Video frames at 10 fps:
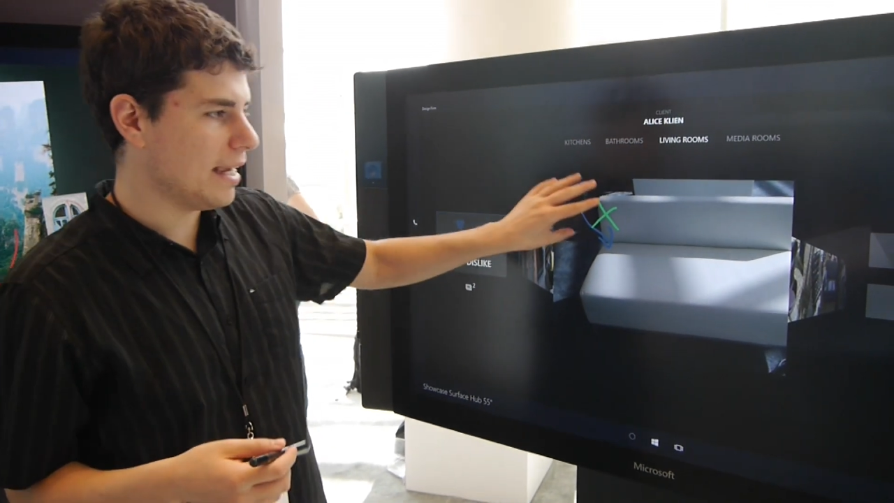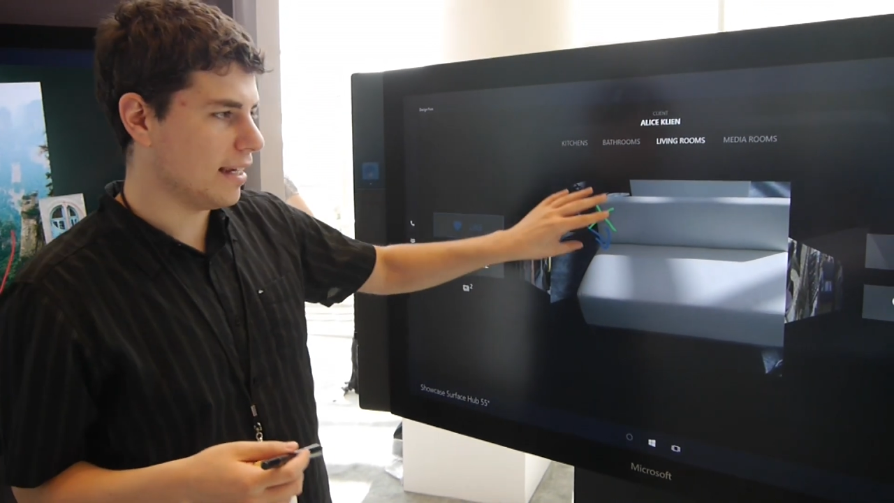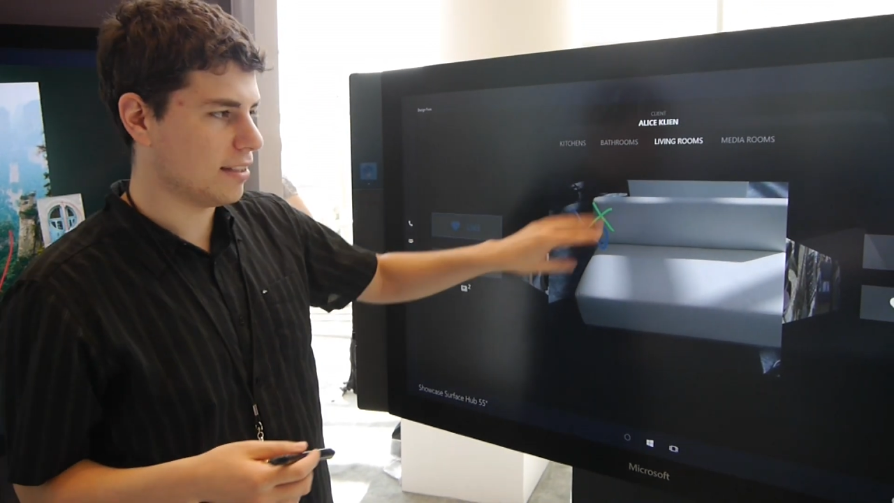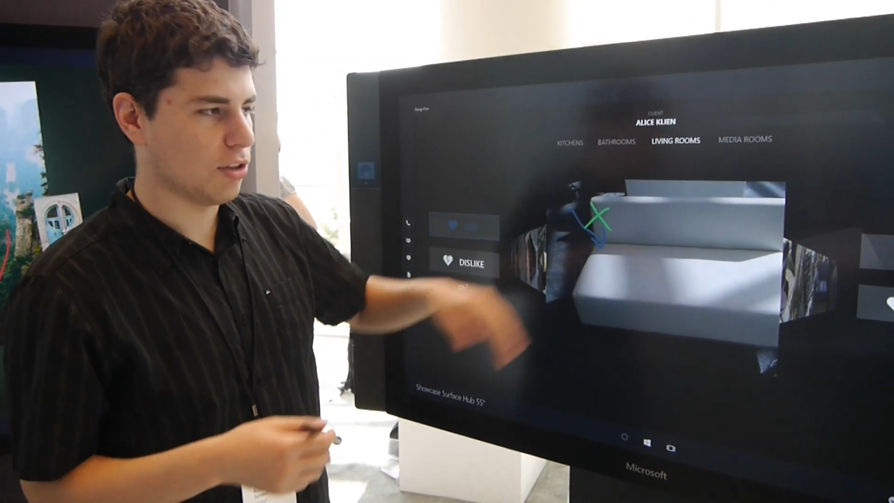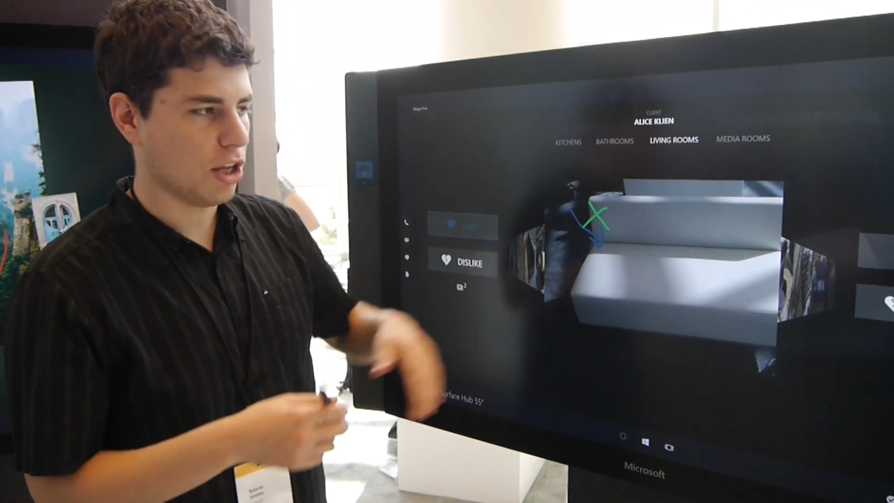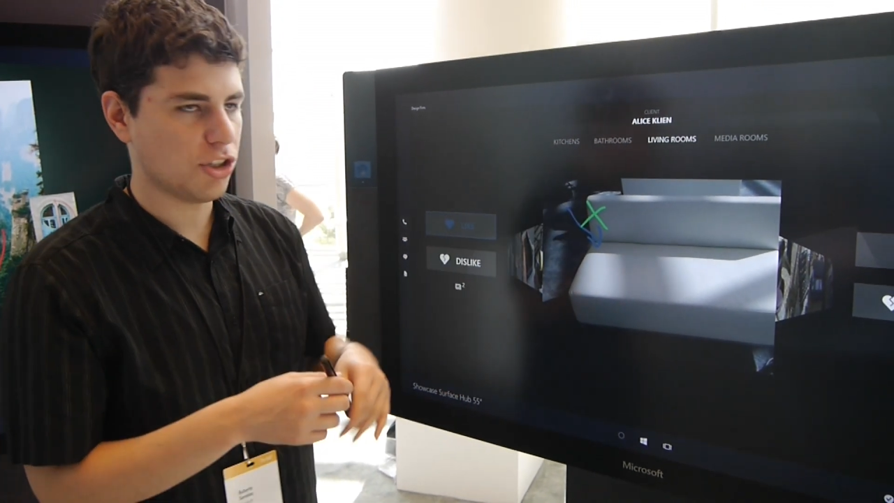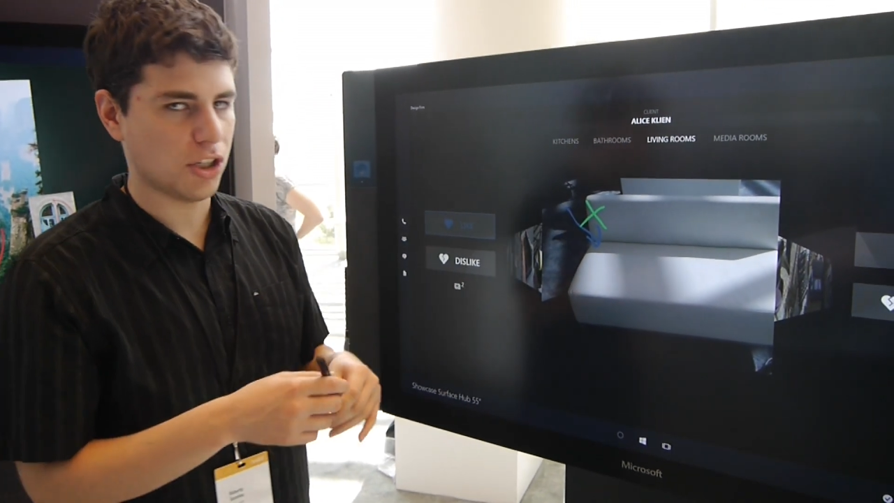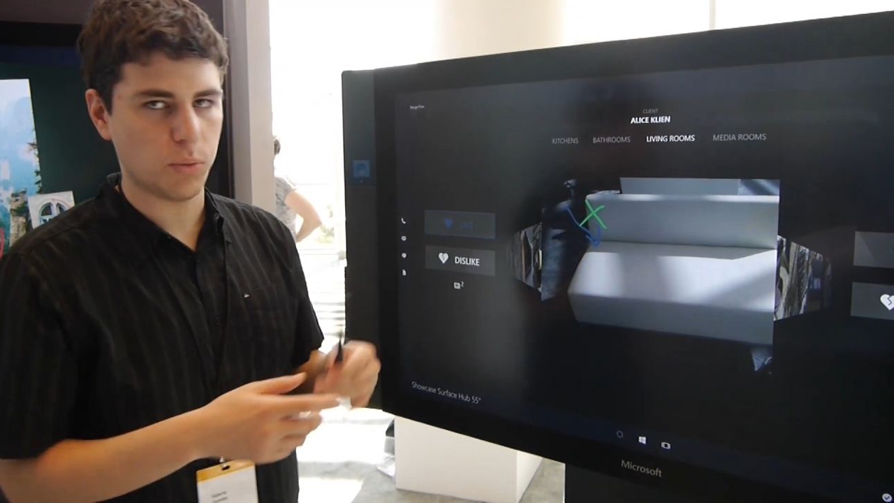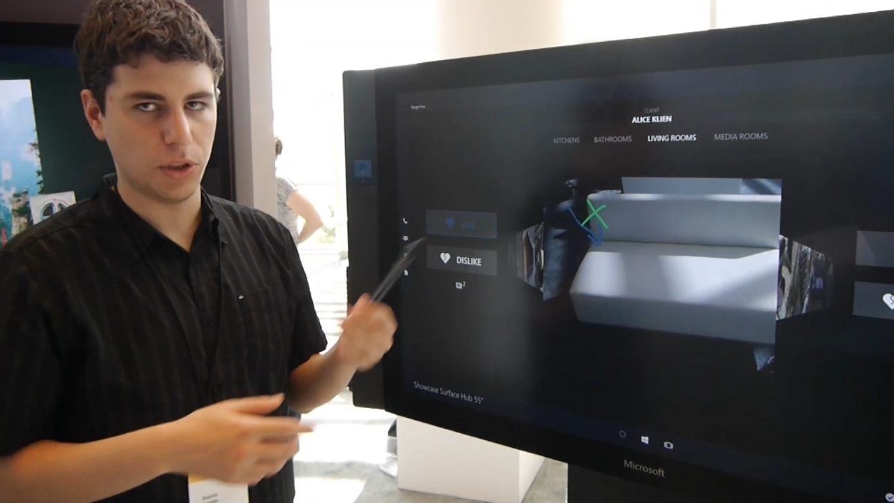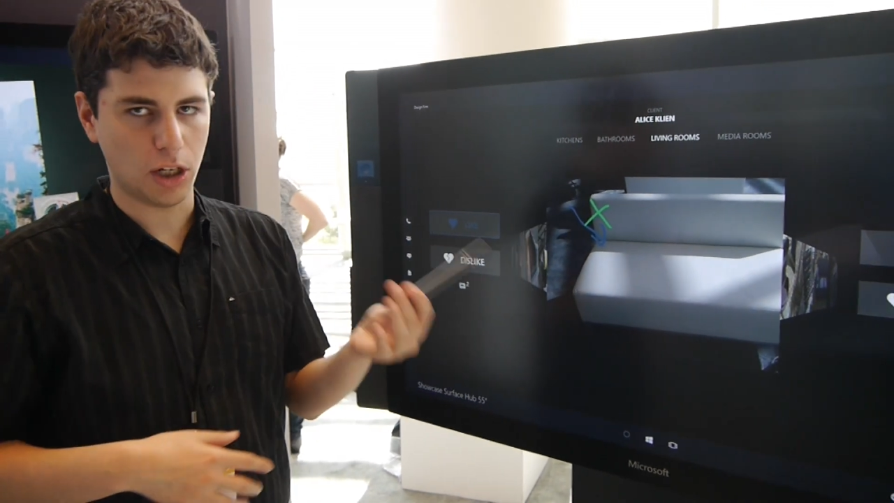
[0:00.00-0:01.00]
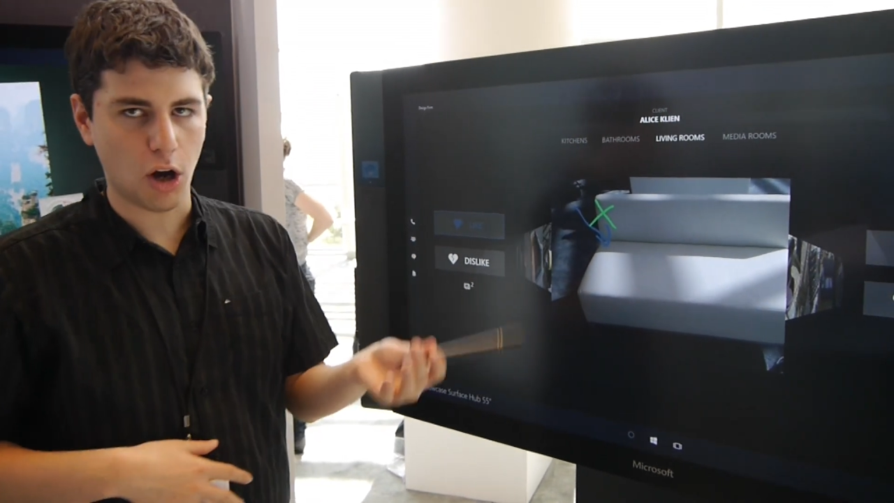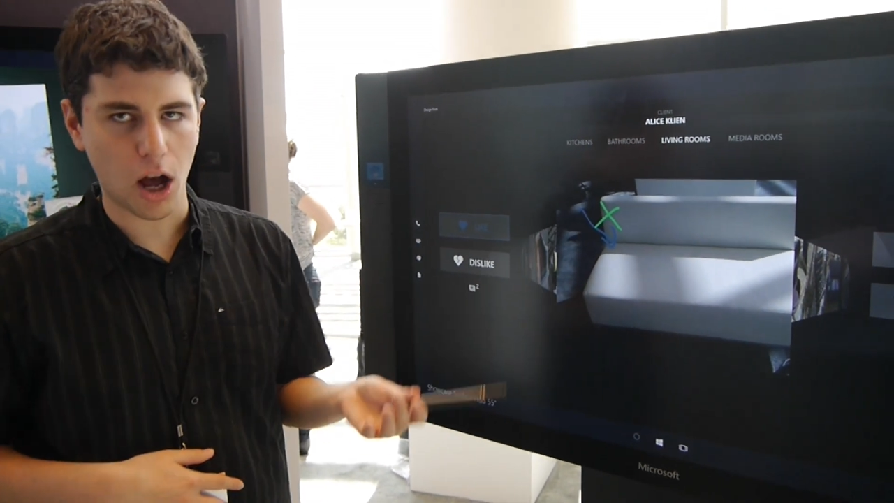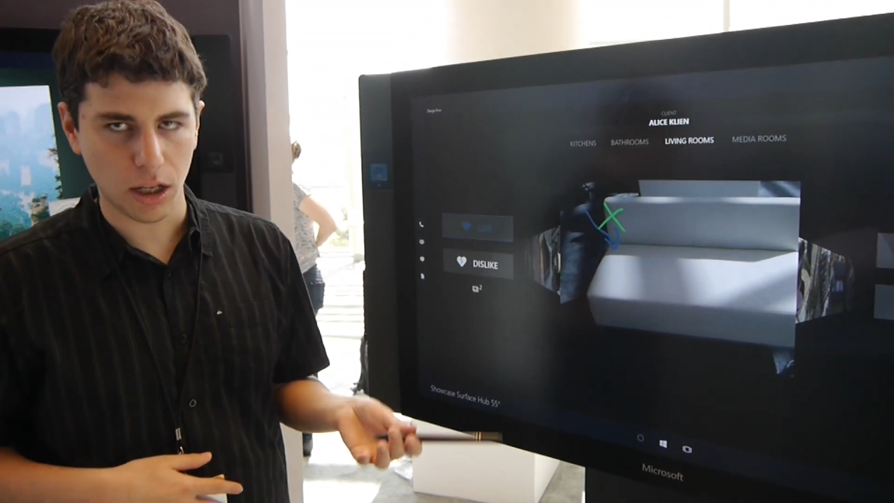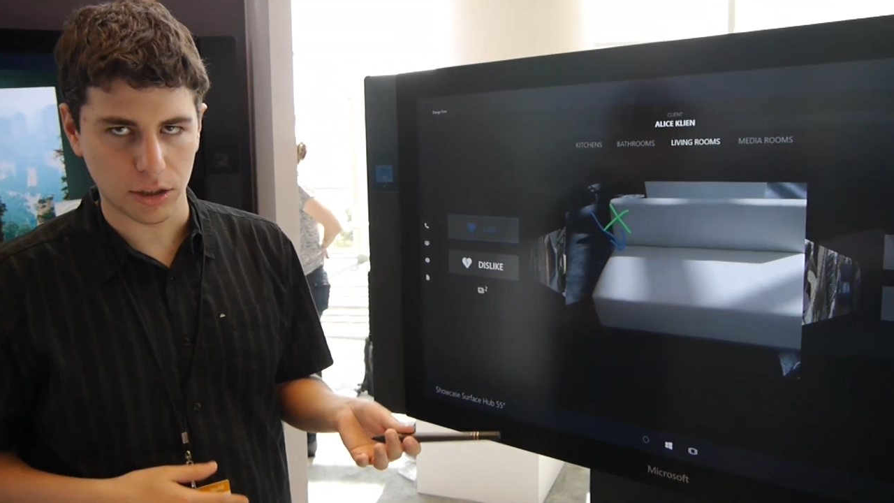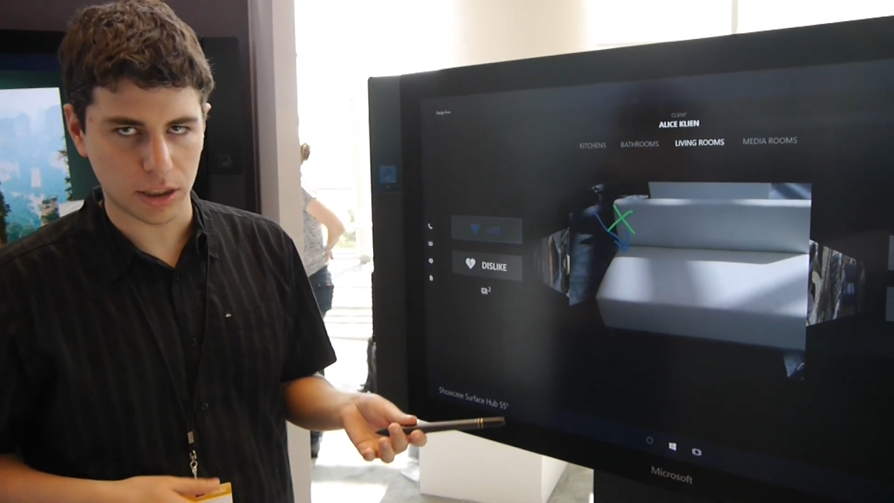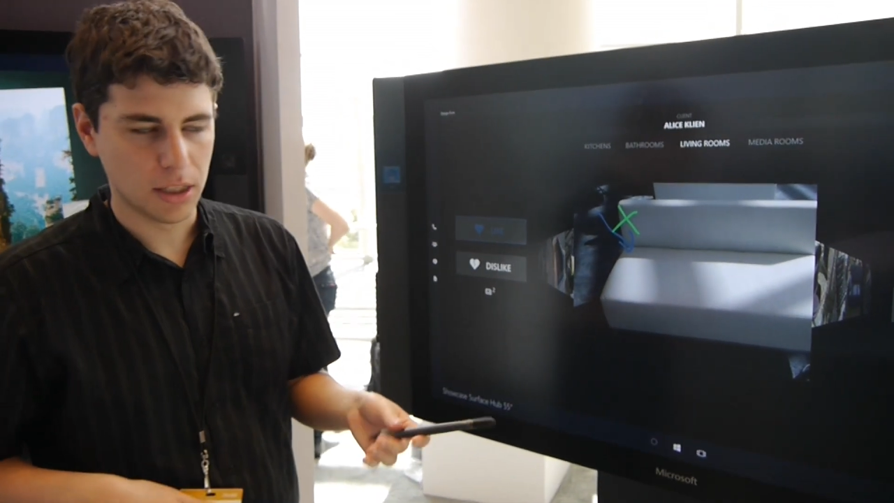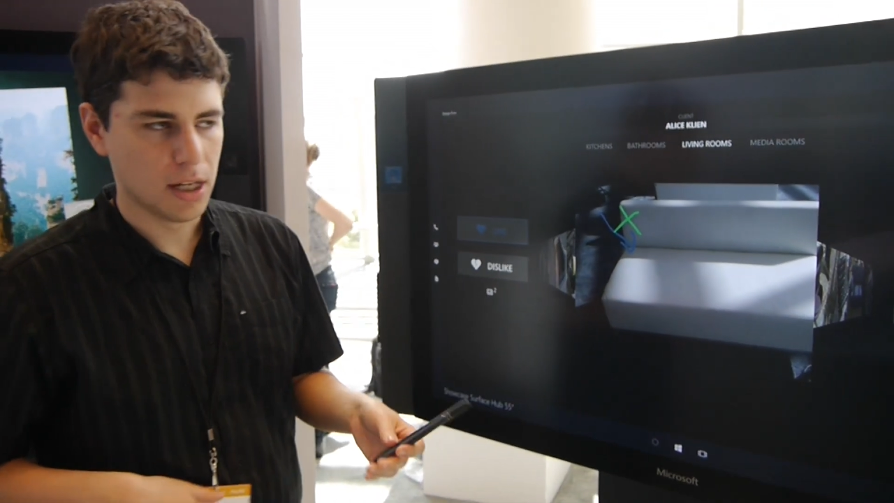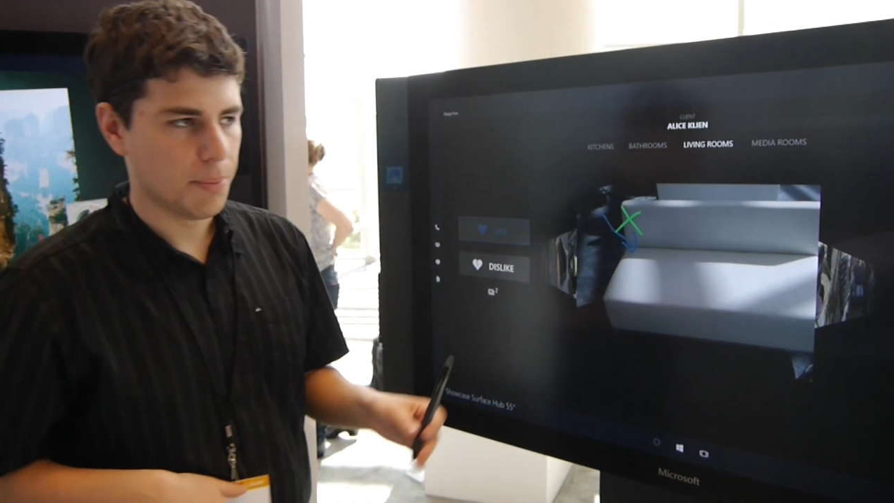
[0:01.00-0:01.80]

ink not just with the color,